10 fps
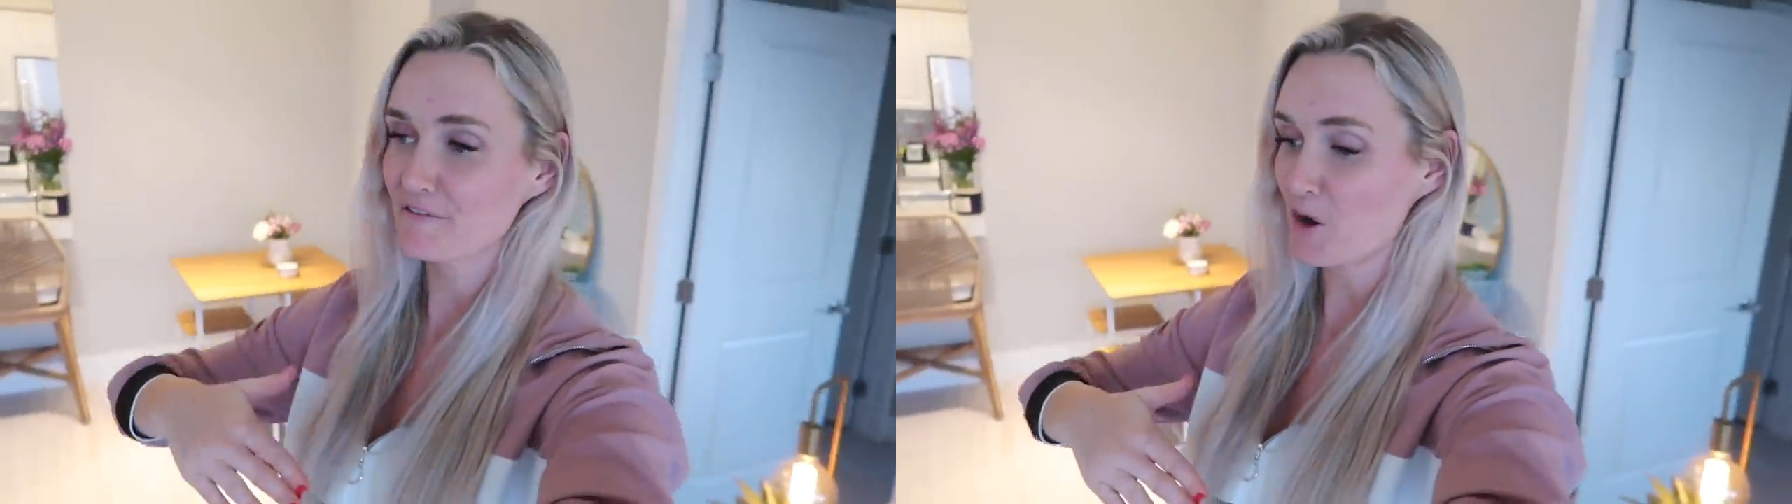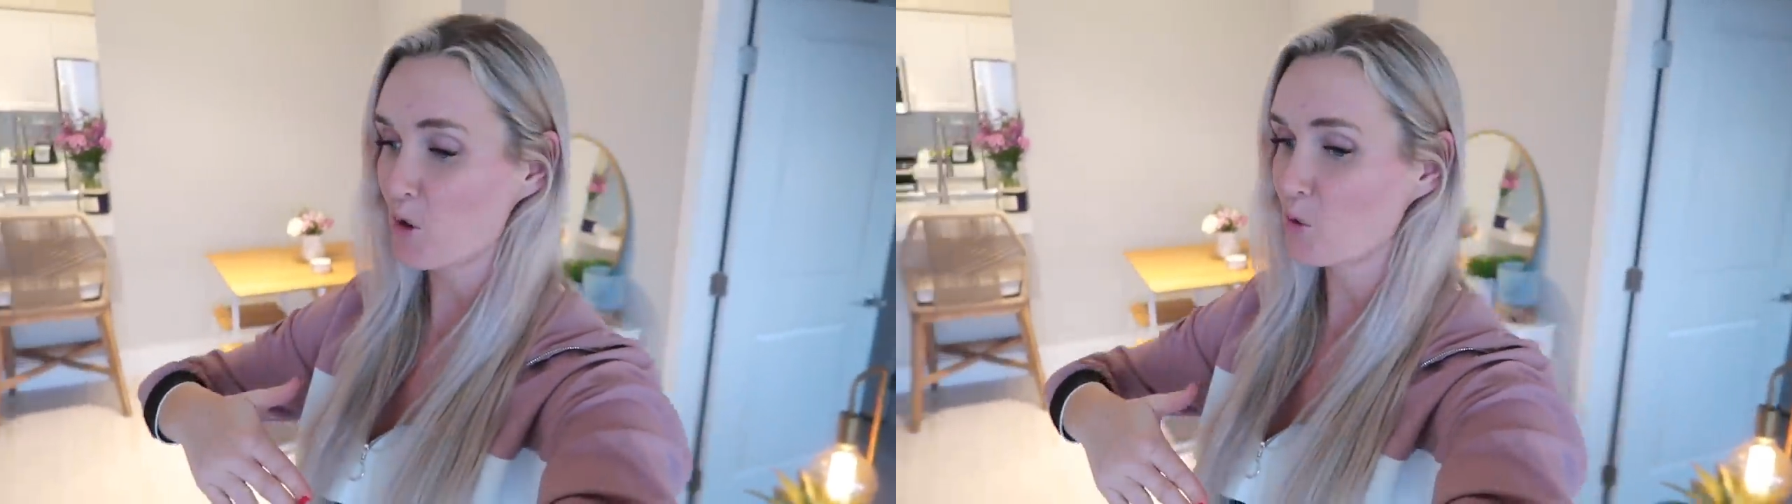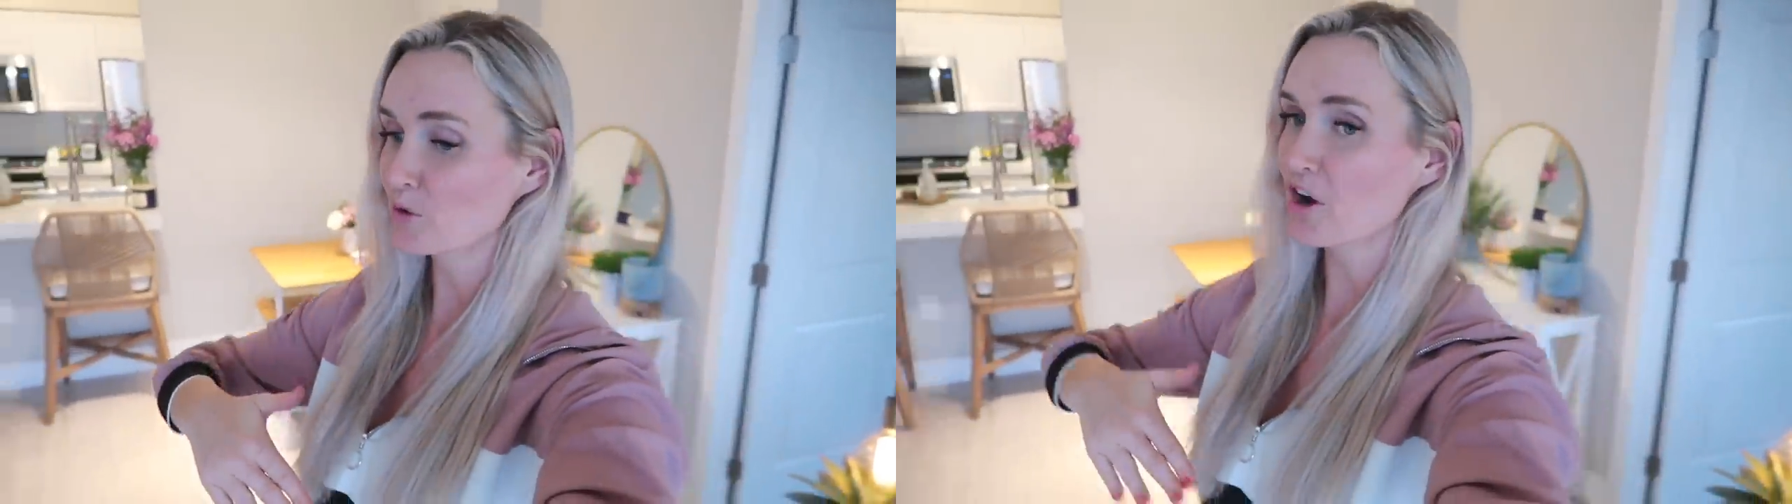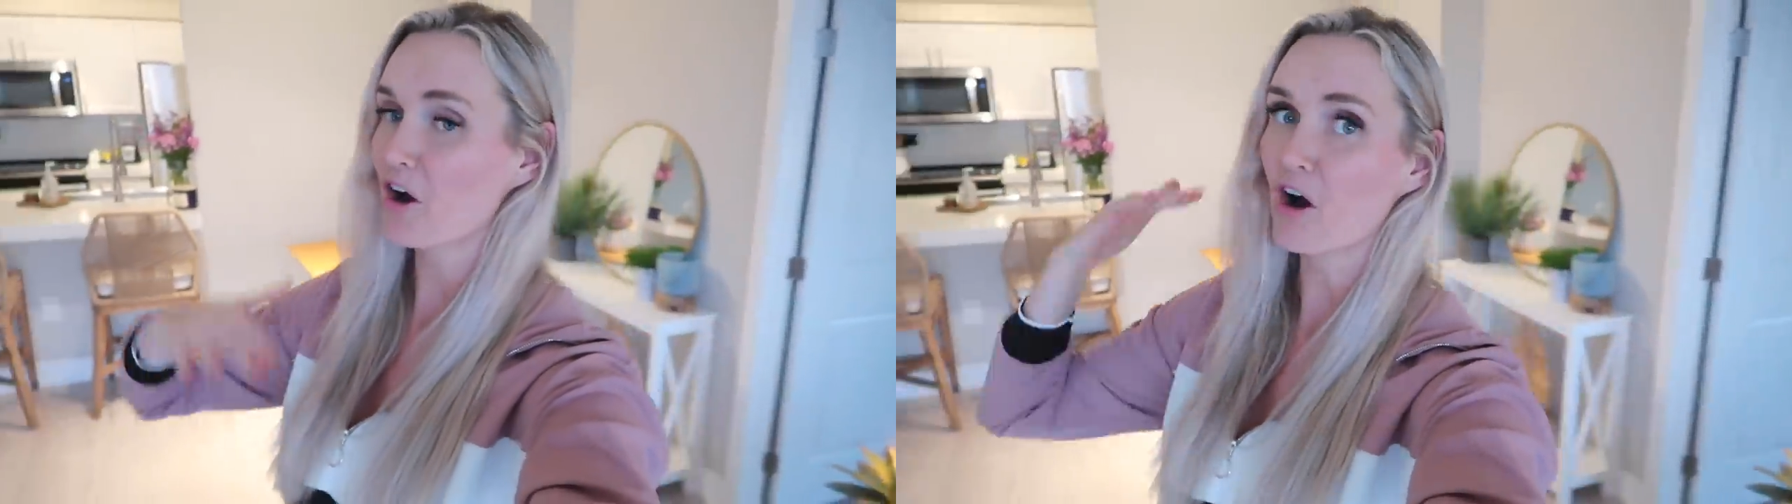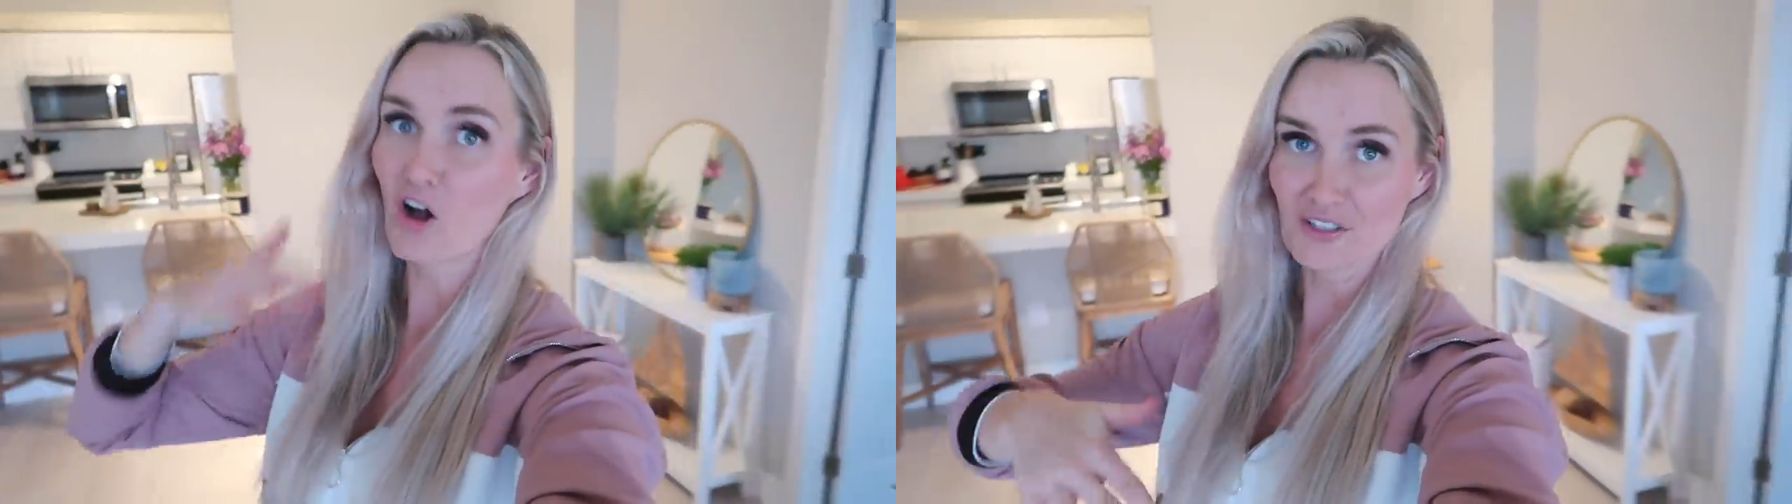phone
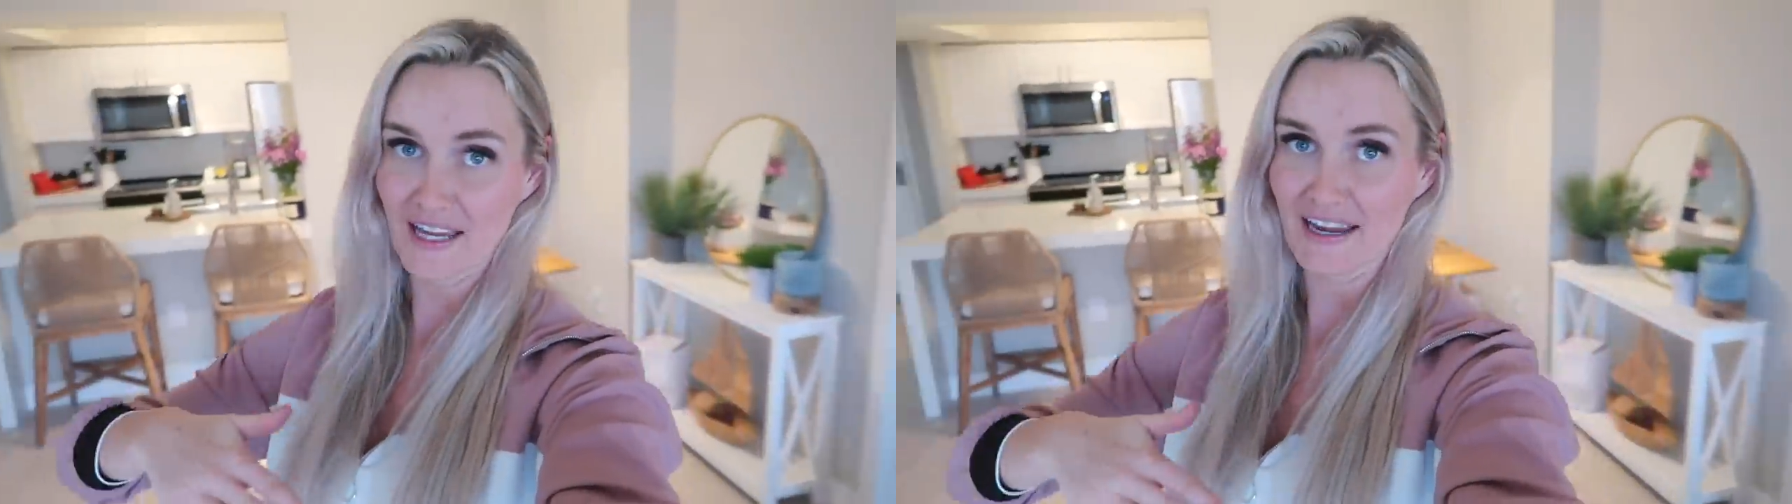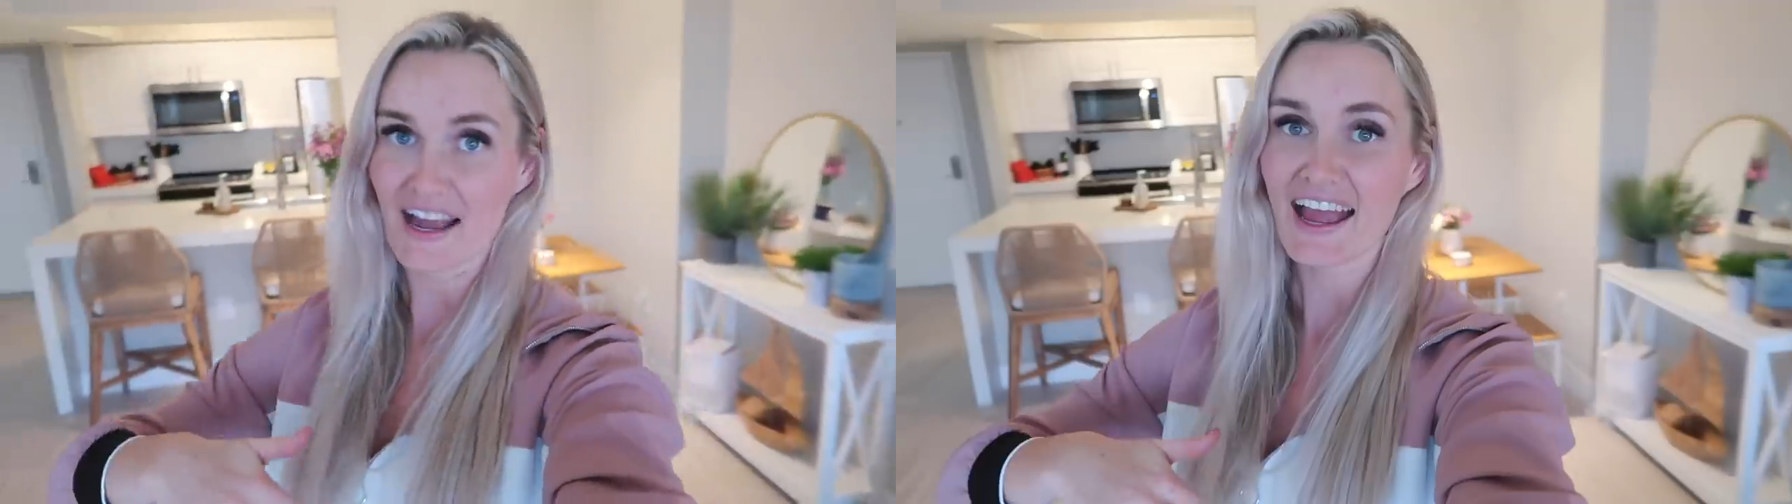all day.